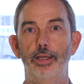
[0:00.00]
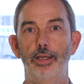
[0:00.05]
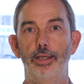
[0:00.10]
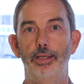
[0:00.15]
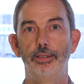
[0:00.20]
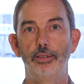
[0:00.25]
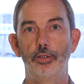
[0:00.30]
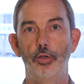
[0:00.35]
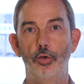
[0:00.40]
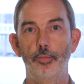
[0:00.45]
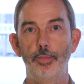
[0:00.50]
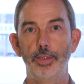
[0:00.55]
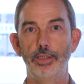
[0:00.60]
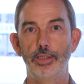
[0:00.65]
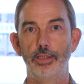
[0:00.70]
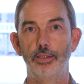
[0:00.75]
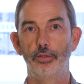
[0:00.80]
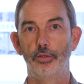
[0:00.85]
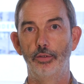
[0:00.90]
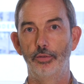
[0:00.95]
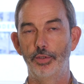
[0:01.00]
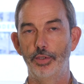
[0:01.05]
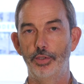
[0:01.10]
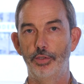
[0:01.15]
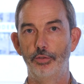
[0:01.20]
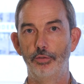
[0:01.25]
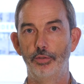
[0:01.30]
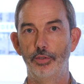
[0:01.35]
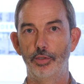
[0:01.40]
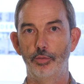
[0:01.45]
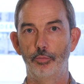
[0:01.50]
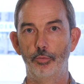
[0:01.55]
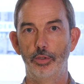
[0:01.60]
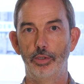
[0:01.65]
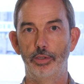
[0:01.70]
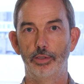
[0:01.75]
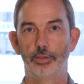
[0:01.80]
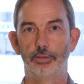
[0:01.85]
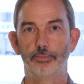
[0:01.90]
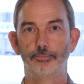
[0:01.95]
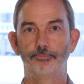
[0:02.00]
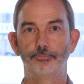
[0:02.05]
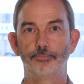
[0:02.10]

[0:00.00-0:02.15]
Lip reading: and commenting on the students' work.